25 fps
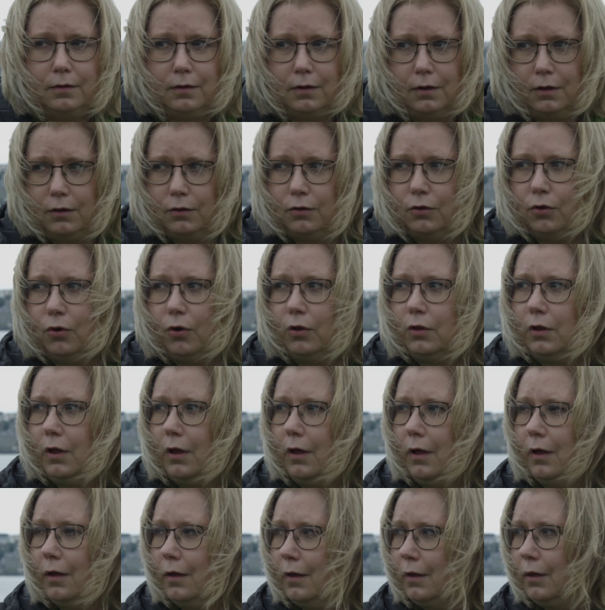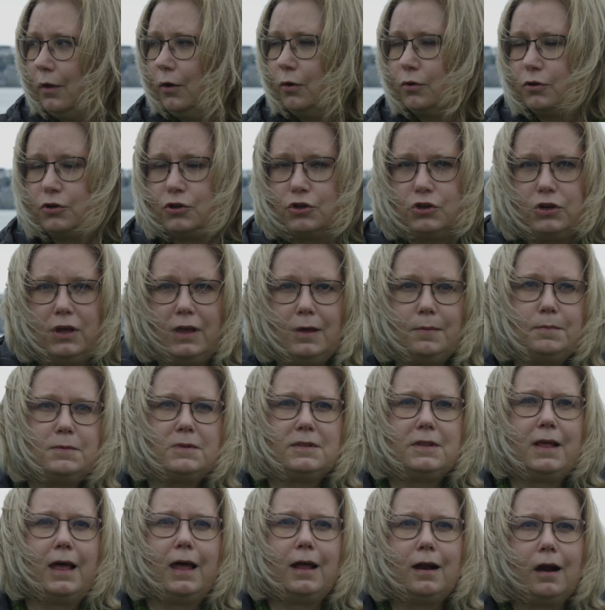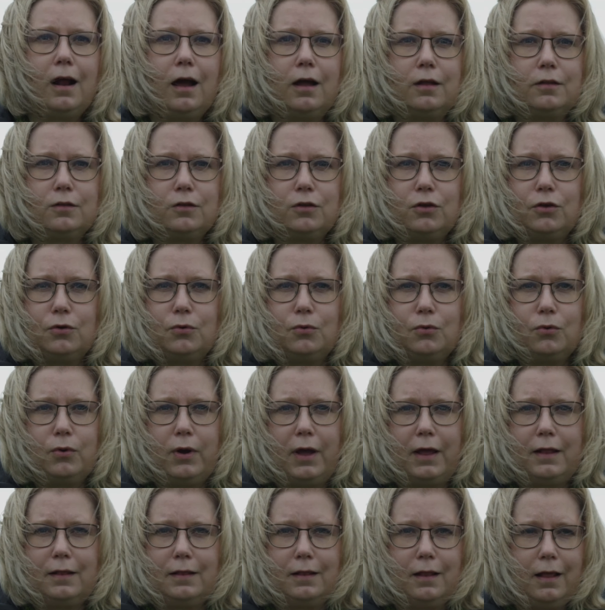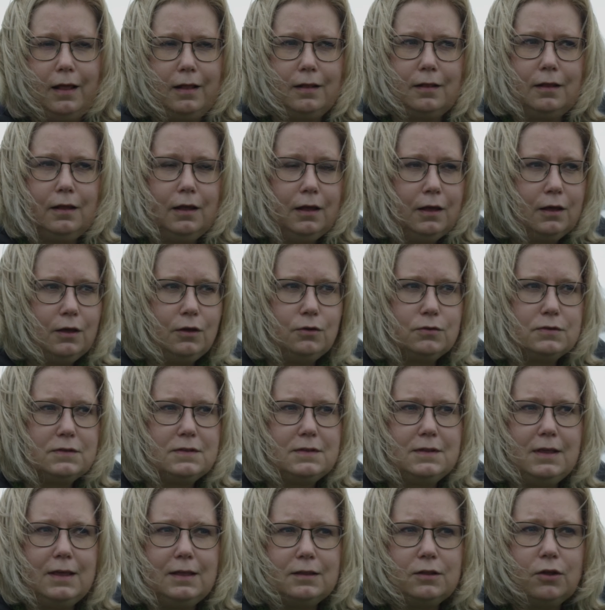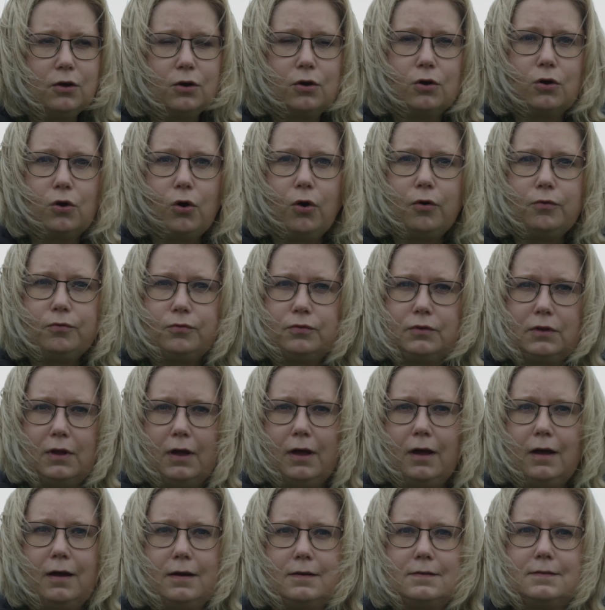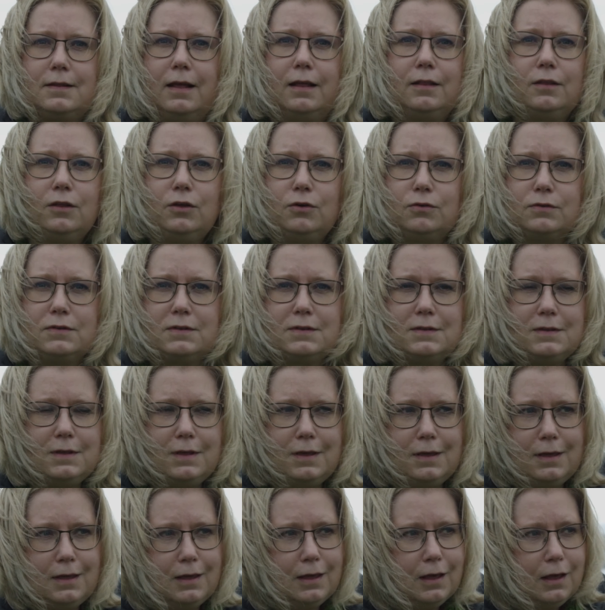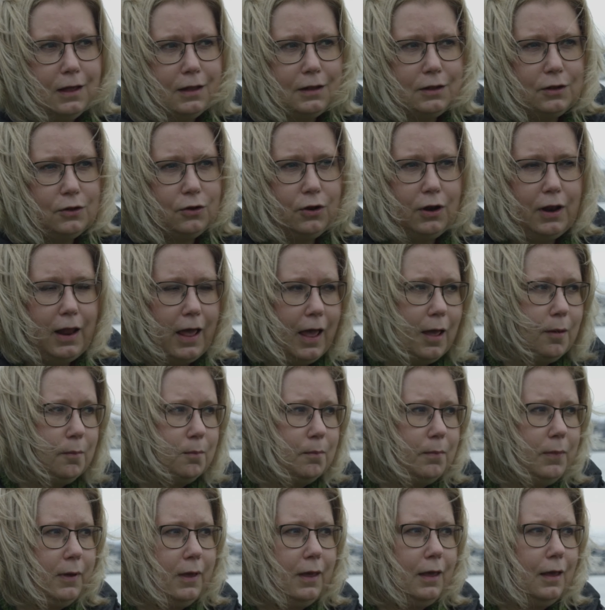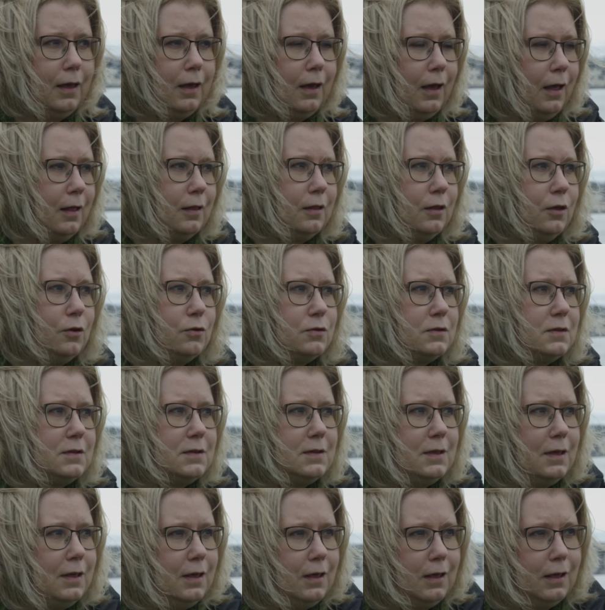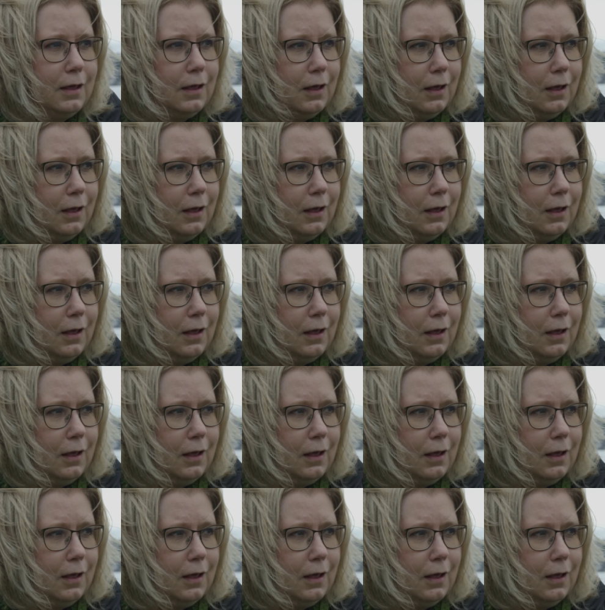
you know, your sheeps around you, and then you see the crofters and you see the lambing and you see